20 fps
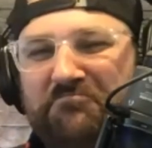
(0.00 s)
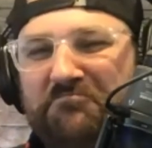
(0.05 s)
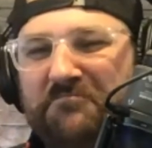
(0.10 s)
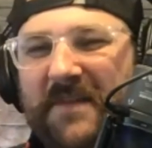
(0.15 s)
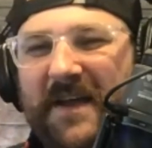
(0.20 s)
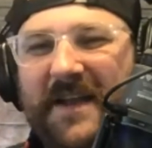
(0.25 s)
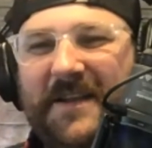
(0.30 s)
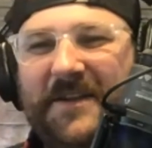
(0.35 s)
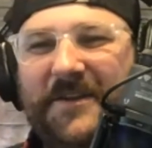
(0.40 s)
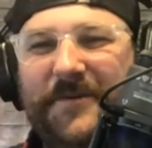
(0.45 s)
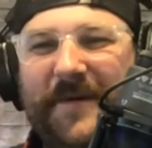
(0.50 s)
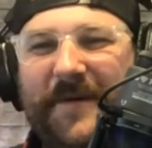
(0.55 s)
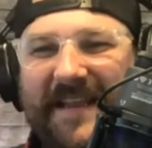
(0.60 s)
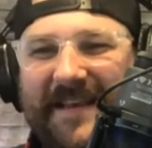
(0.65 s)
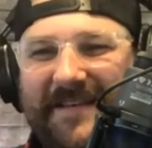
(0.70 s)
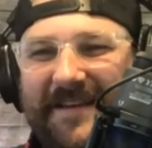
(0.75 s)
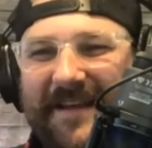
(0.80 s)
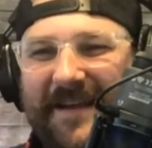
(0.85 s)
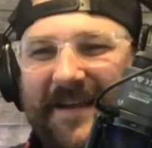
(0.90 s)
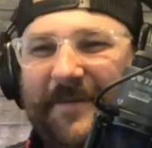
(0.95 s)
Not into it.
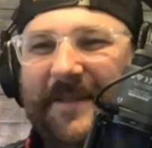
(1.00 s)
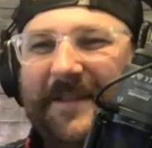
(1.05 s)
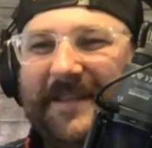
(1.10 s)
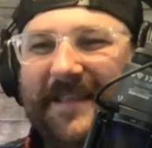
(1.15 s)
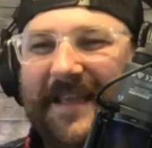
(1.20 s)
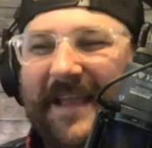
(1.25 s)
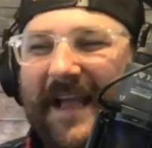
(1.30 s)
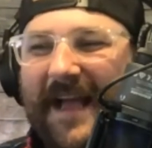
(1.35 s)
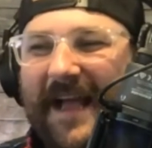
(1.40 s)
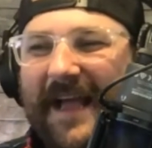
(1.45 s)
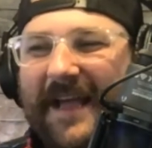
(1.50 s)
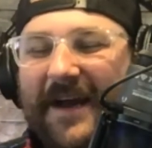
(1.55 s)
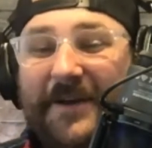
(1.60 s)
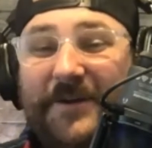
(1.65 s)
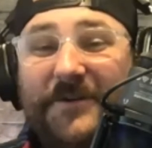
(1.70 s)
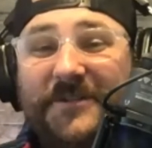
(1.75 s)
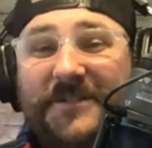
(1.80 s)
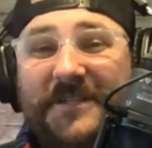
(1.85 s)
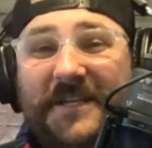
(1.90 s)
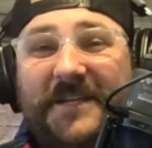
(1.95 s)
I mean, like I
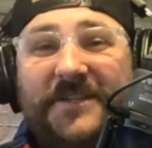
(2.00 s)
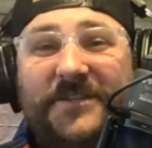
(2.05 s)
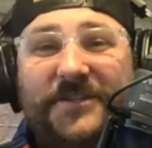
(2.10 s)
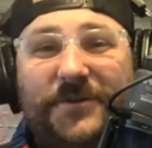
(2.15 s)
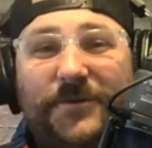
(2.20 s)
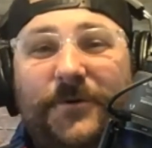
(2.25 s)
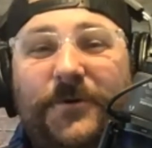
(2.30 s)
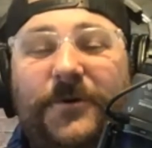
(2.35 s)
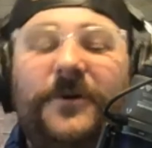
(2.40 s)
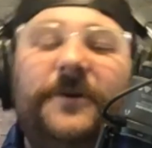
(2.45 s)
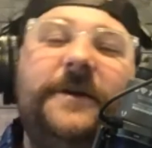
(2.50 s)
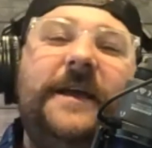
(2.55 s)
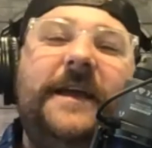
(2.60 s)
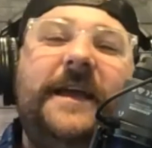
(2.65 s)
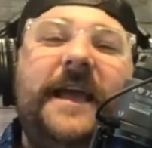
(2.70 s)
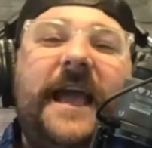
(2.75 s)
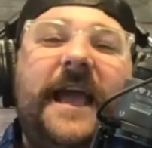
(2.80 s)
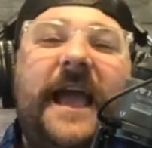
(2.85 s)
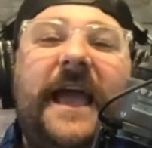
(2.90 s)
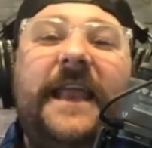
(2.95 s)
understand it's cool,
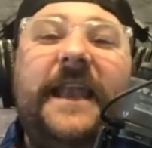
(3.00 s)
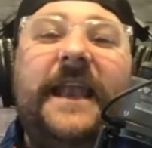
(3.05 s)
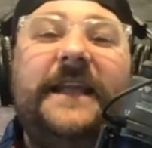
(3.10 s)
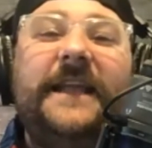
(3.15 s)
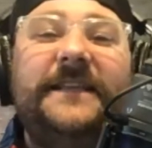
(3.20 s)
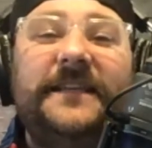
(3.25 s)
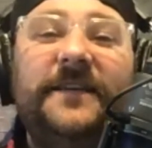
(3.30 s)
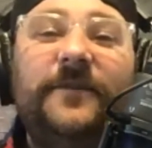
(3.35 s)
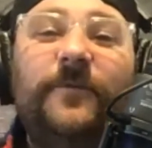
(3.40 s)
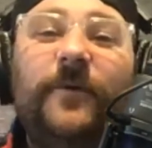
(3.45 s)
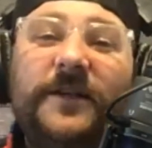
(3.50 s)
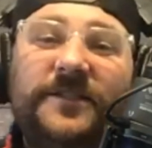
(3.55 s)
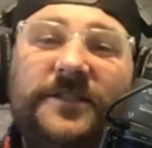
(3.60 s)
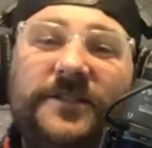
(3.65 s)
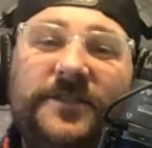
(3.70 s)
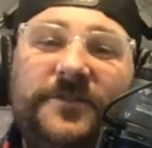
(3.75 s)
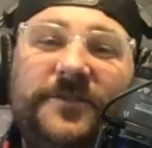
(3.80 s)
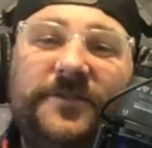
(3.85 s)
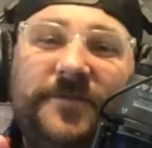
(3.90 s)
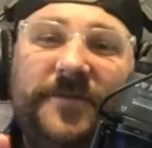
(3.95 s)
and I did watch a
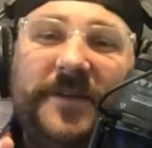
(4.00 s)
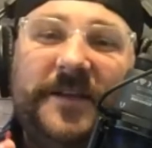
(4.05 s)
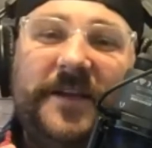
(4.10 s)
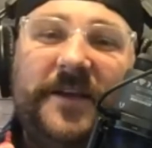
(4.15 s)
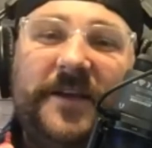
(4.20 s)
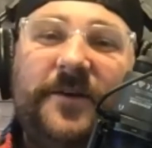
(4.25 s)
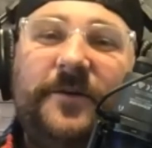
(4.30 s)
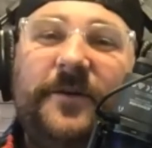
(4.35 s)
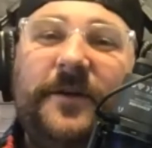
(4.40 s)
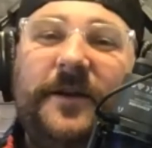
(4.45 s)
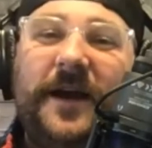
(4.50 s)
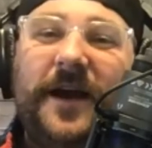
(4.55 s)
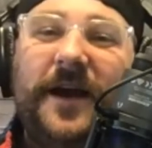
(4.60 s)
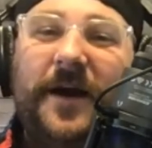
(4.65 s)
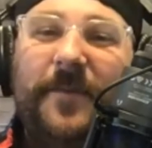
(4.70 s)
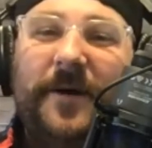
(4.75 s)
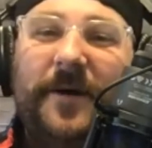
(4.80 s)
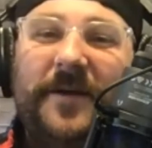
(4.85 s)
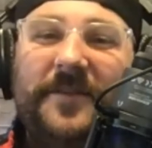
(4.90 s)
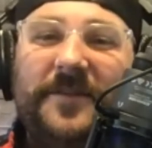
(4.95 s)
YouTube video
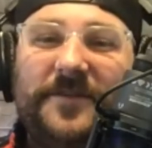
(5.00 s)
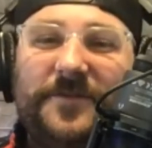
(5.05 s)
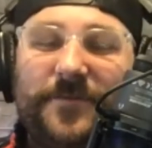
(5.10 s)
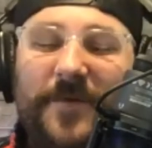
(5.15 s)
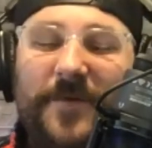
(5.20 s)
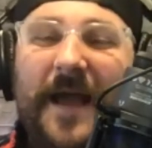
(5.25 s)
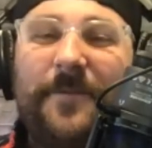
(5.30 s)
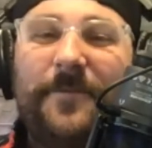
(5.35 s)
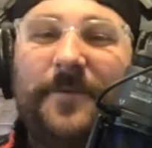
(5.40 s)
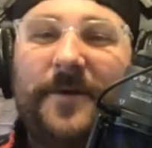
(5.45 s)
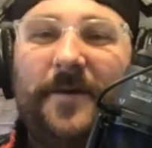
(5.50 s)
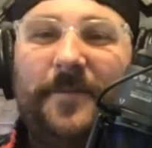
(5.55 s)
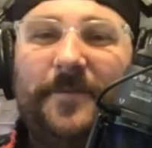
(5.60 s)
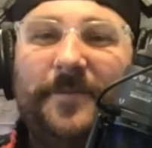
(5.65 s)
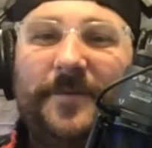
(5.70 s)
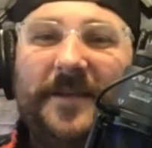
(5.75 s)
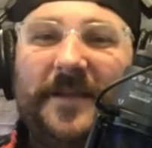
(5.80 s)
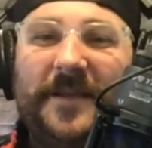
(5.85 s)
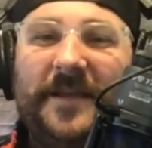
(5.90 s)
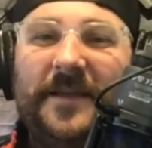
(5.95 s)
about this rap
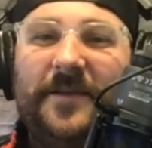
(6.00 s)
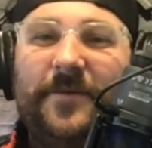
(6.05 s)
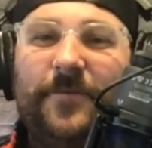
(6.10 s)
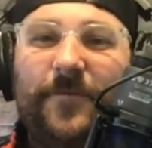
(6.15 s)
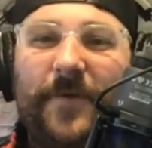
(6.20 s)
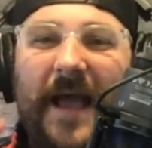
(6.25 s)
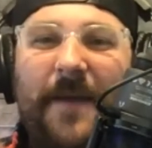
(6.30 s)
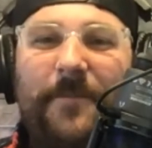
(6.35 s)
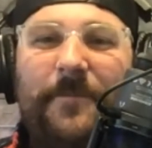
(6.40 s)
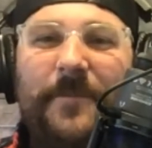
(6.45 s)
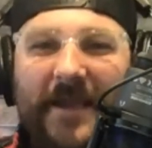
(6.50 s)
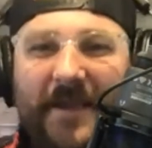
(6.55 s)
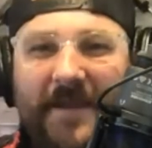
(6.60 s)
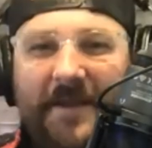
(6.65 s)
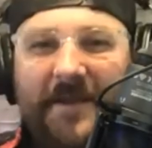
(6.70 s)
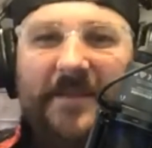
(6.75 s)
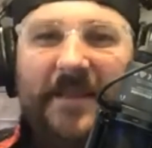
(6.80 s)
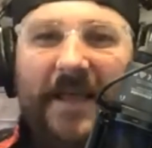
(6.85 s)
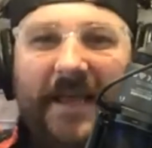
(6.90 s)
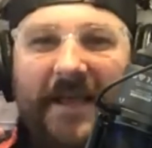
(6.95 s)
company rapping
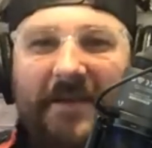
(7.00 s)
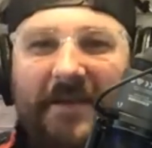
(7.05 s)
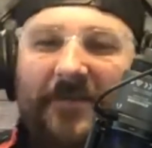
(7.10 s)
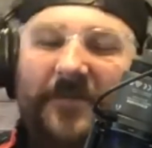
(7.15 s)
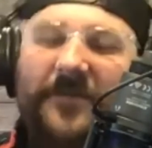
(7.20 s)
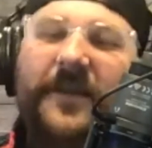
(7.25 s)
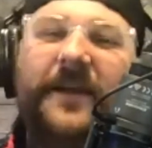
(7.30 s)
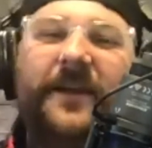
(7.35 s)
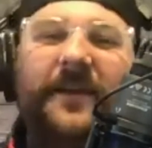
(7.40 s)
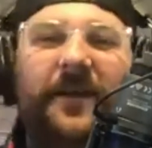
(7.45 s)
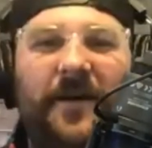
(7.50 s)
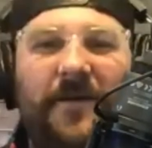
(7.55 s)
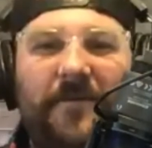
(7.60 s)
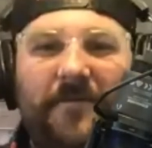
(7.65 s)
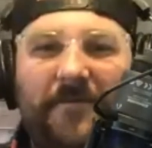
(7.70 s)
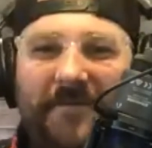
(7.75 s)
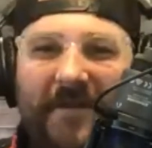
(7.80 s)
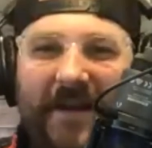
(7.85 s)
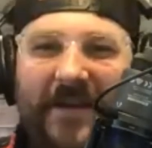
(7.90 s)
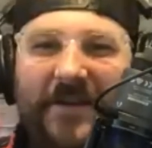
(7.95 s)
like
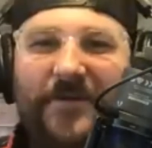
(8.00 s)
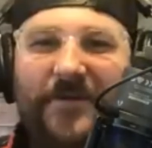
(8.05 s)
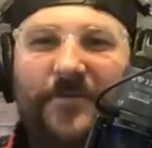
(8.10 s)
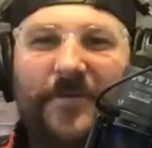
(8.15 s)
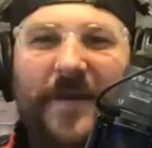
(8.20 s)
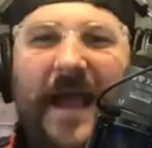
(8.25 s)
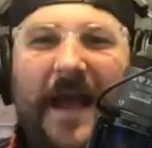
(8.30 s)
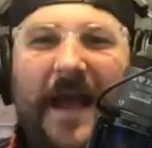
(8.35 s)
vinyl rap,